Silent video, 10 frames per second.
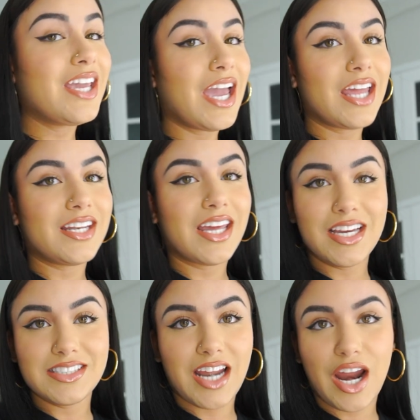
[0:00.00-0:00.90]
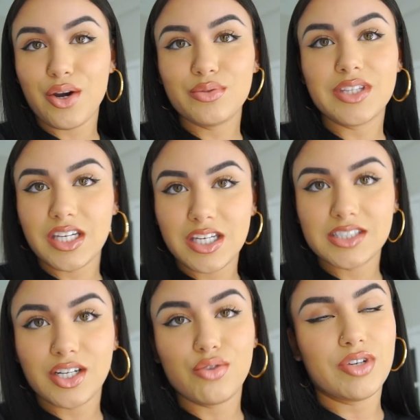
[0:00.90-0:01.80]
again, like I said, I don't think
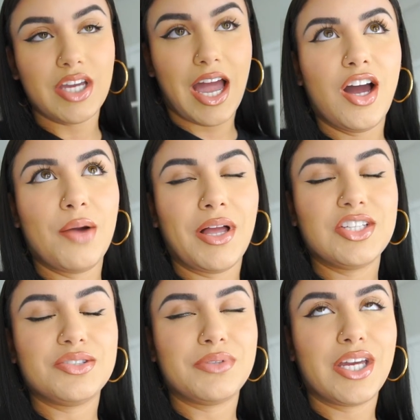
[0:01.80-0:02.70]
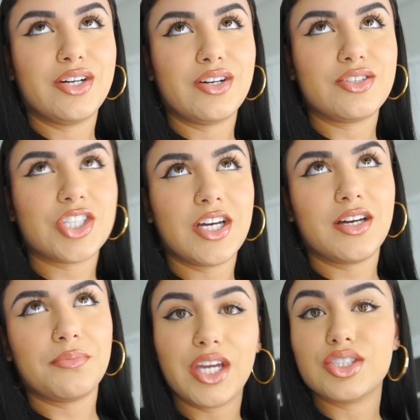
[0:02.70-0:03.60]
he's gonna react. He'll probably just be like, girl, shut
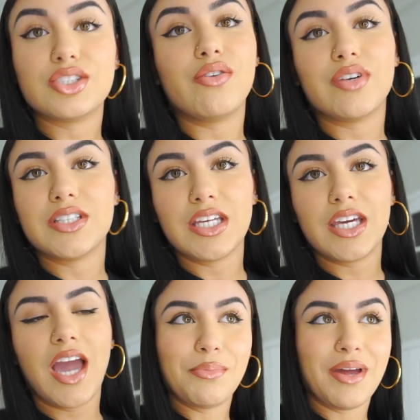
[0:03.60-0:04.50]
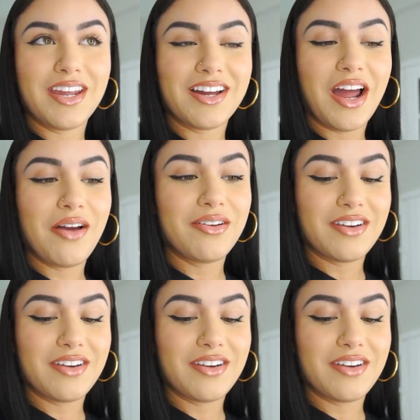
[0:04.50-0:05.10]
up, like, you're just overthinking. Depending on how he